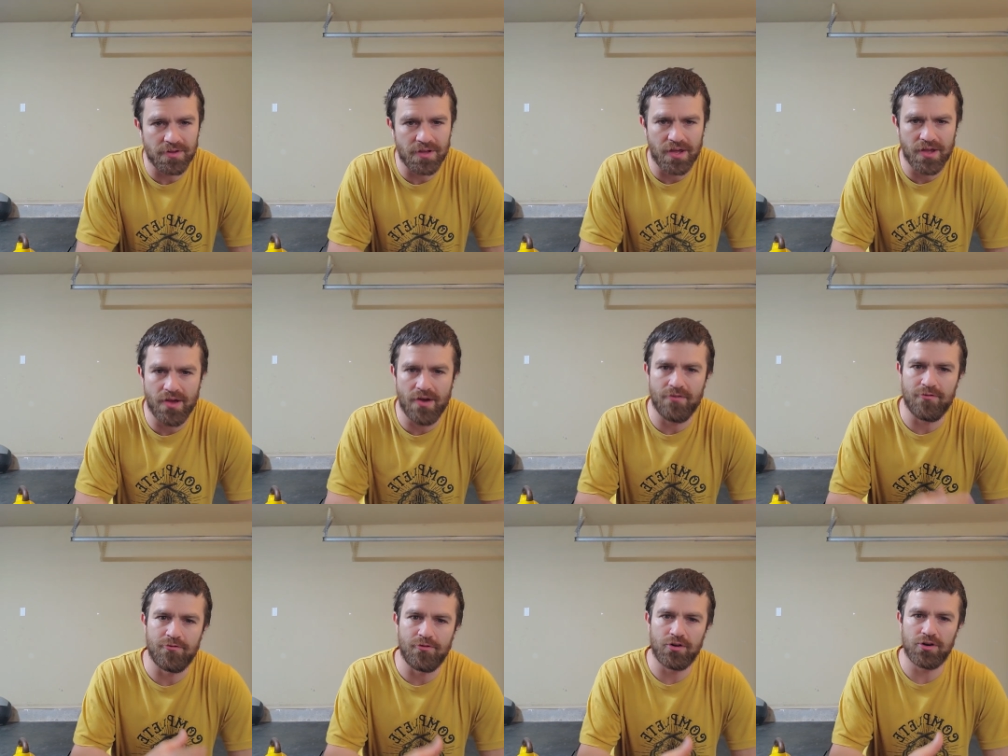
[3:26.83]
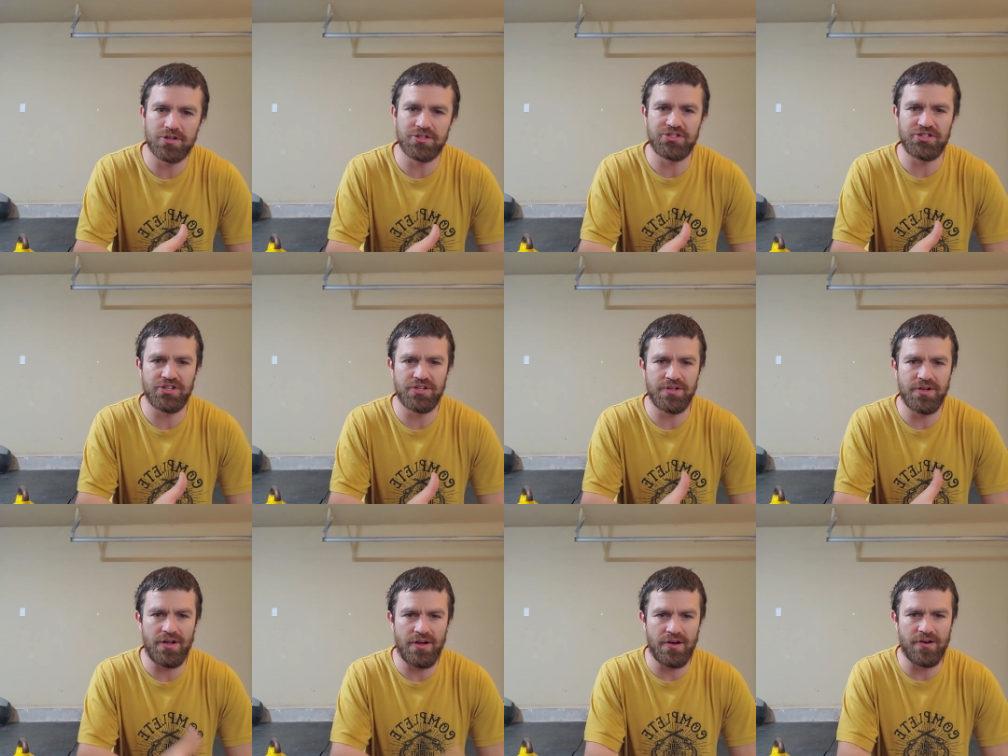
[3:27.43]
a
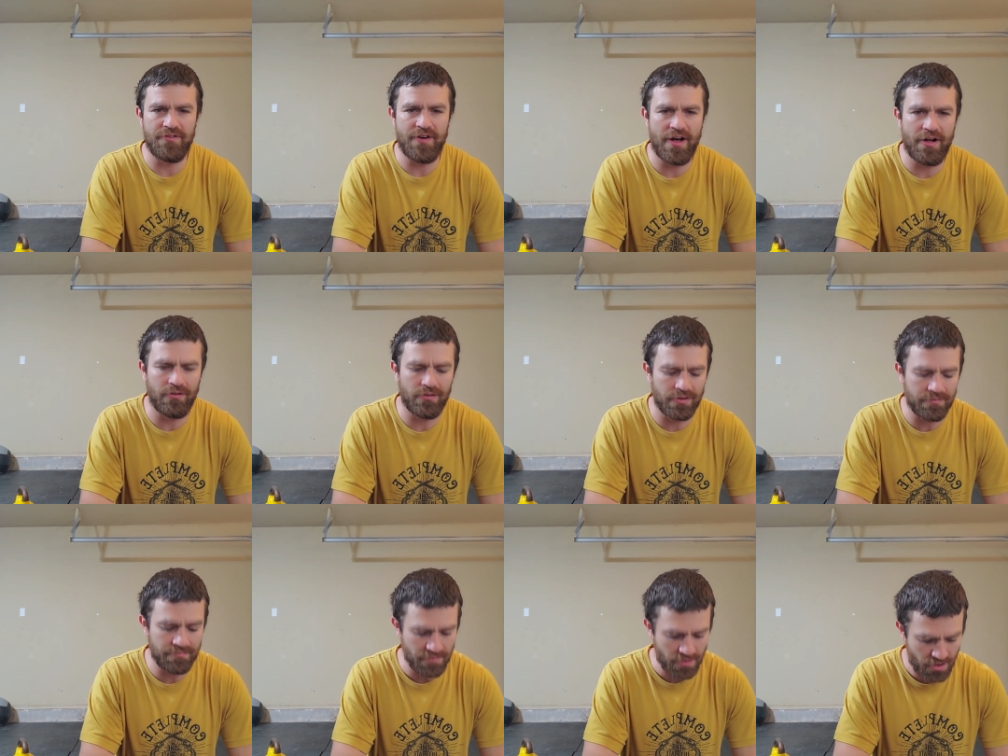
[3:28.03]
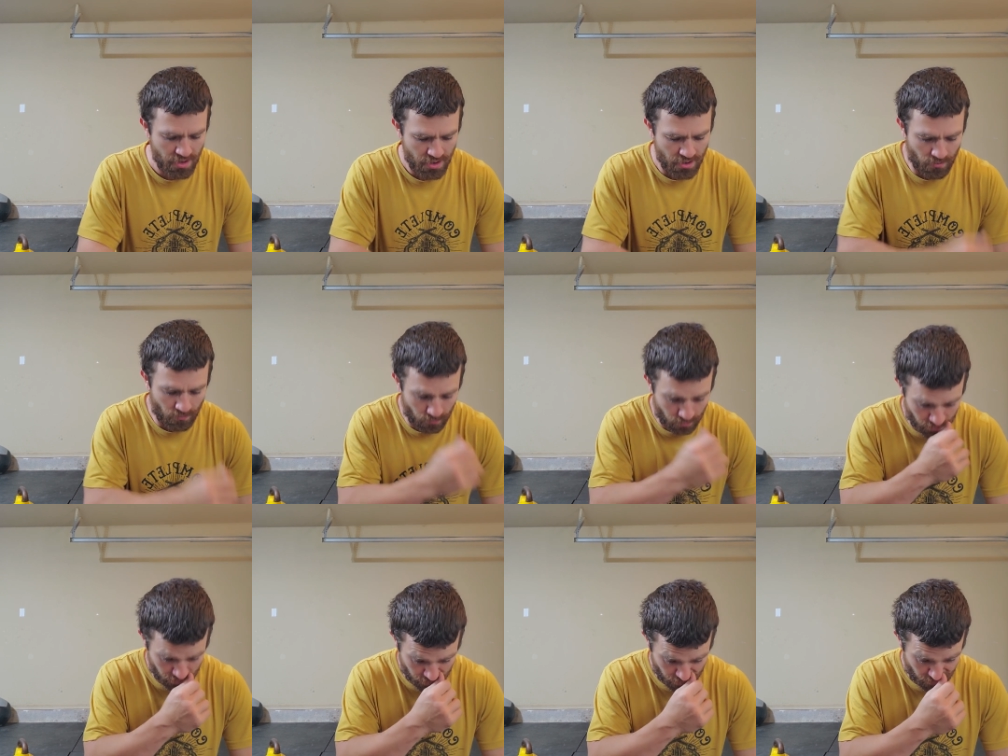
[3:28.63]
version of Helen
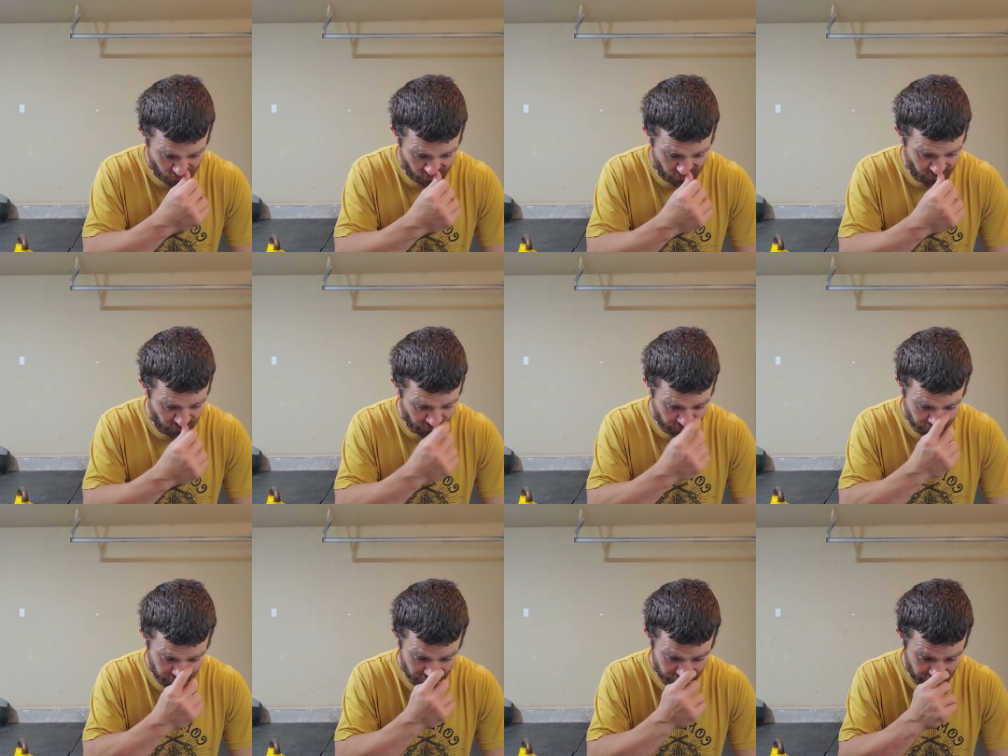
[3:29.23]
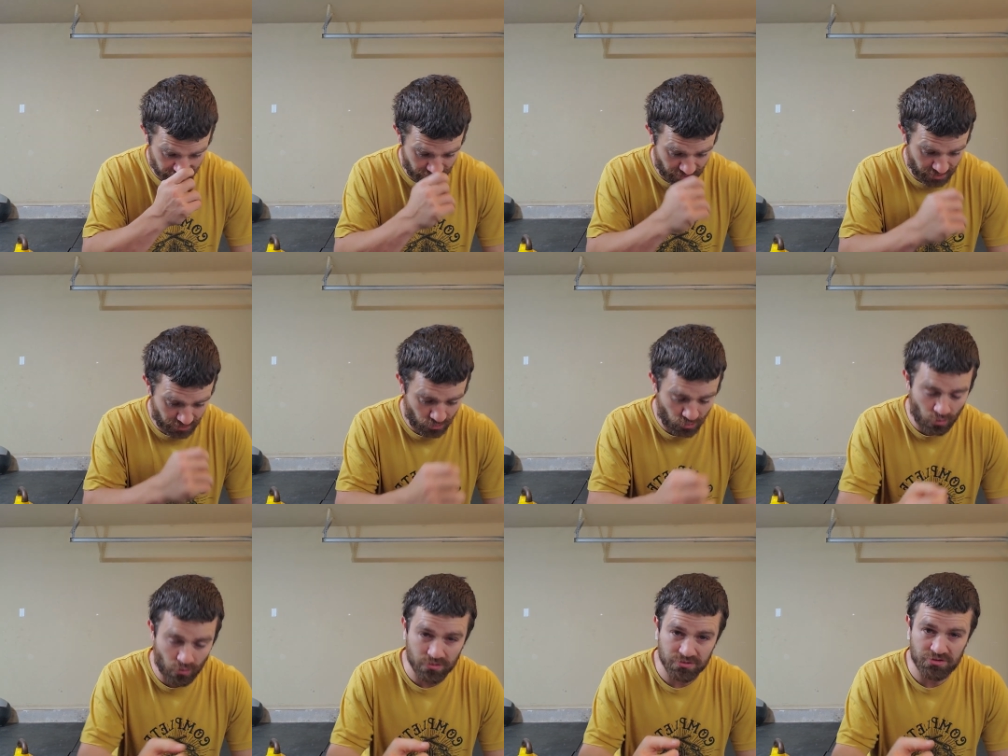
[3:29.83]
where our
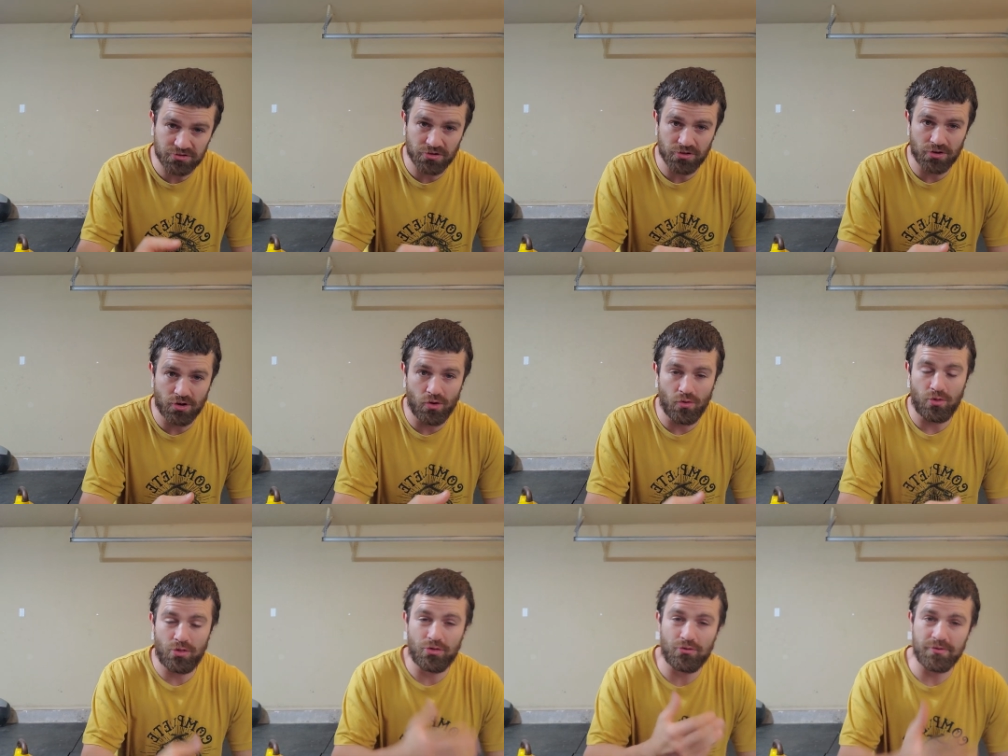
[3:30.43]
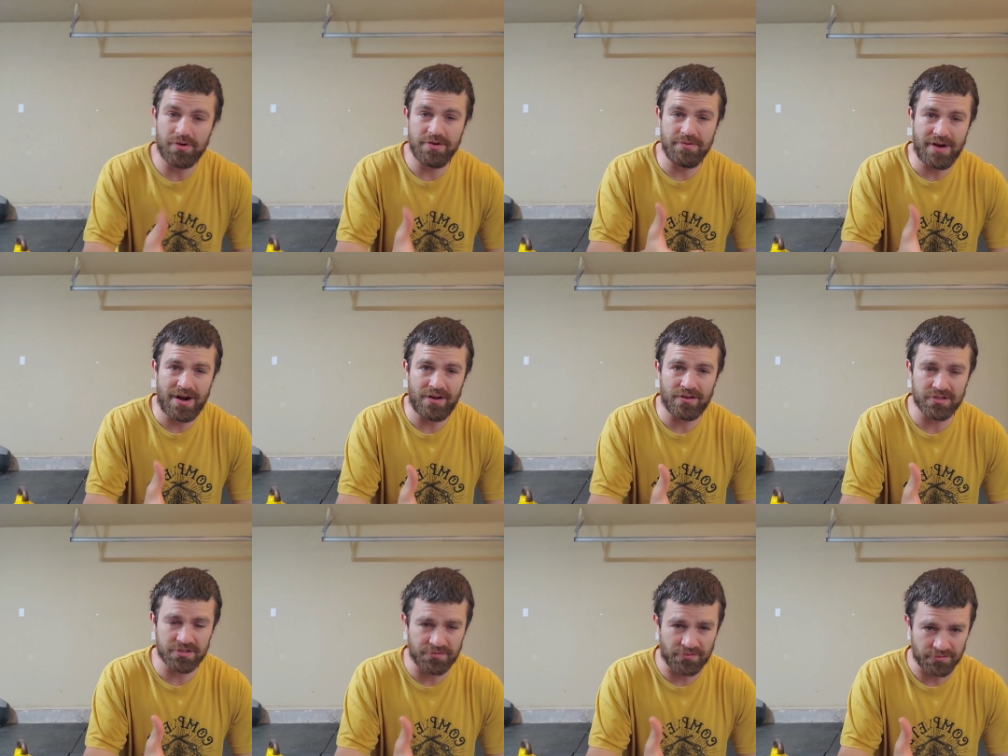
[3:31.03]
goal is to go 3
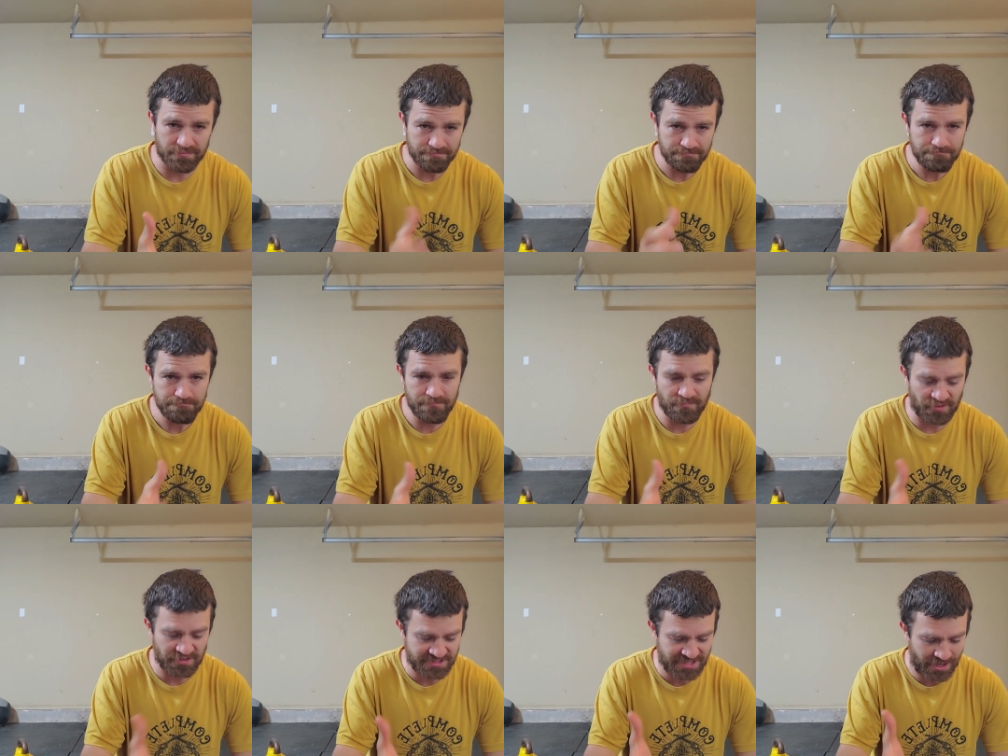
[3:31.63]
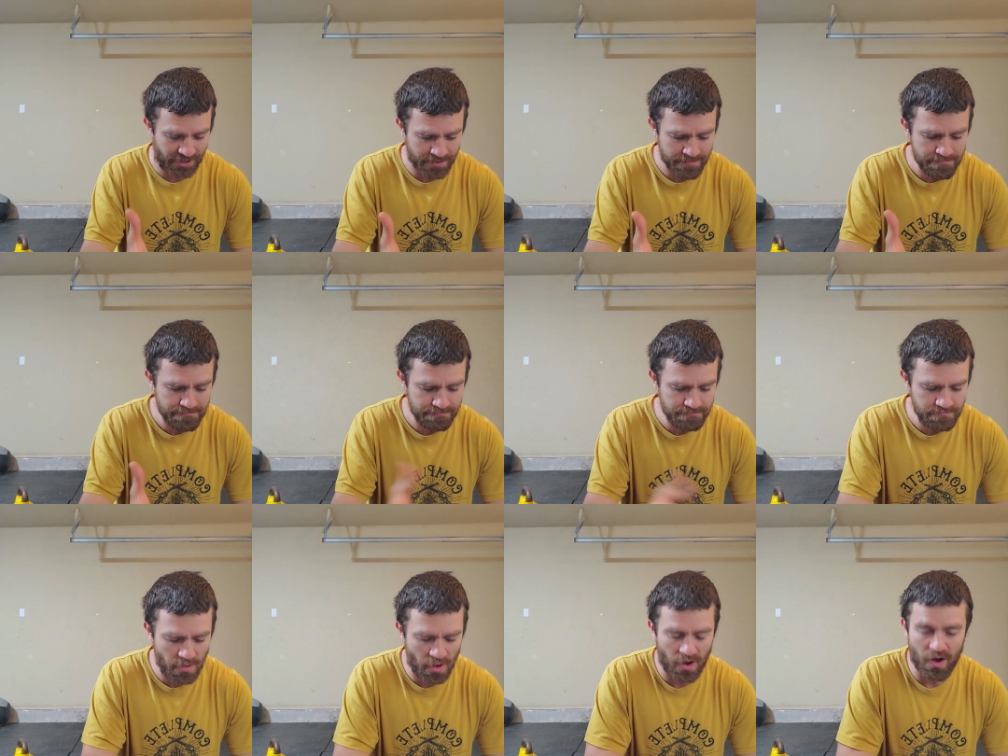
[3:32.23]
rounds for time
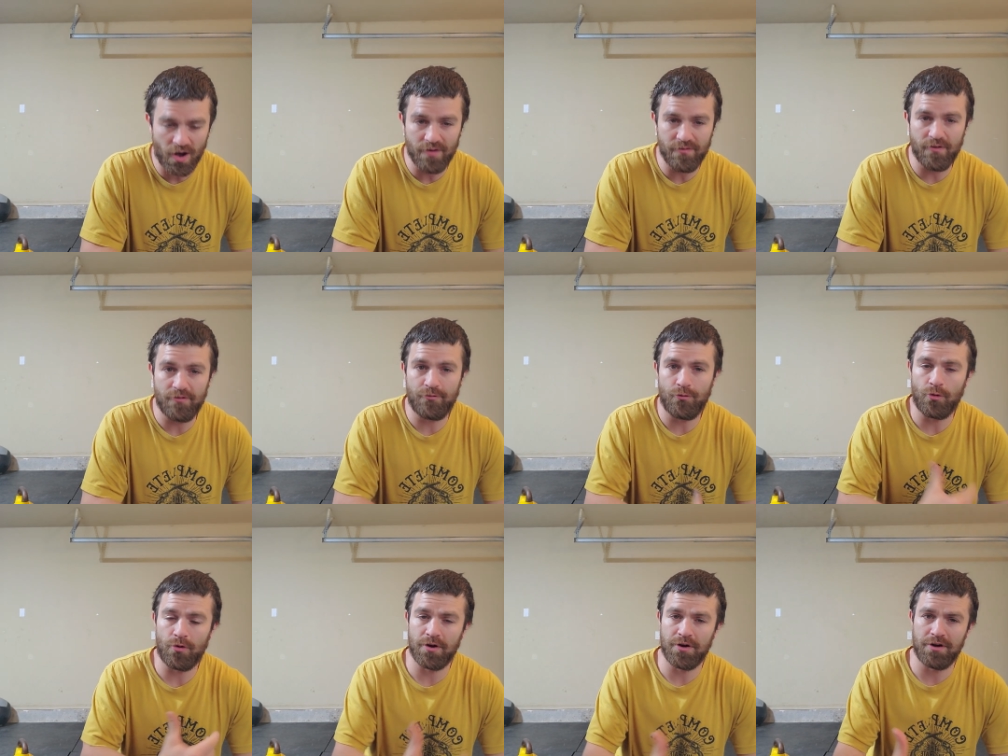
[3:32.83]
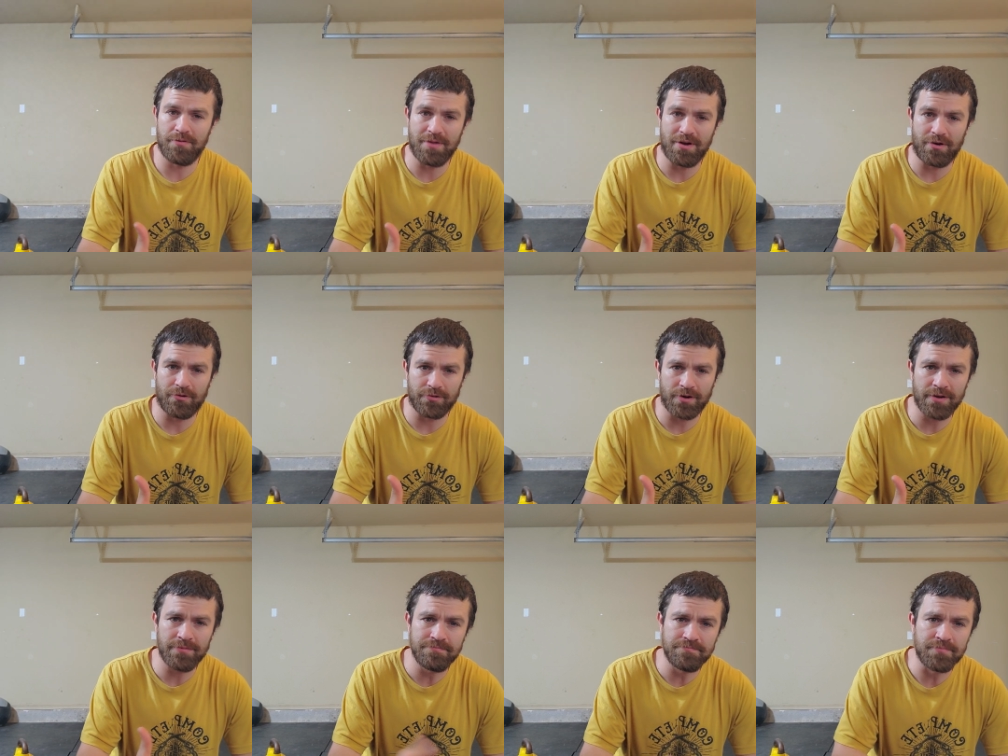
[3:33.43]
of a 400-meter
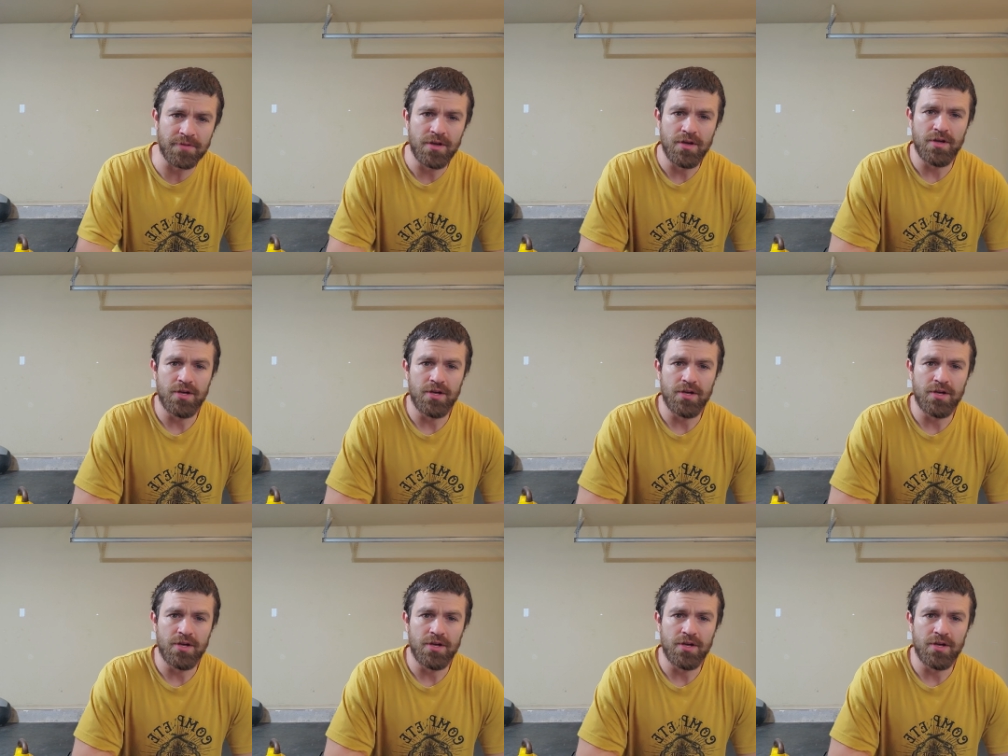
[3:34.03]
run,